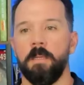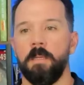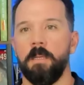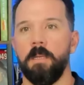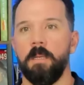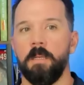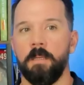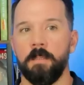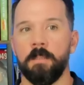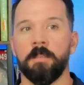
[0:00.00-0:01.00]

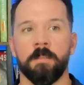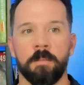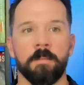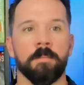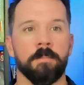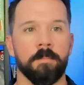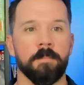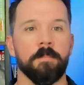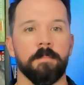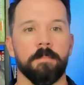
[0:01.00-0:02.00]

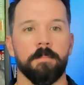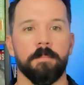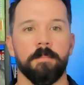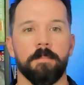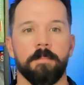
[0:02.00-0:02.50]
This person isn't speaking.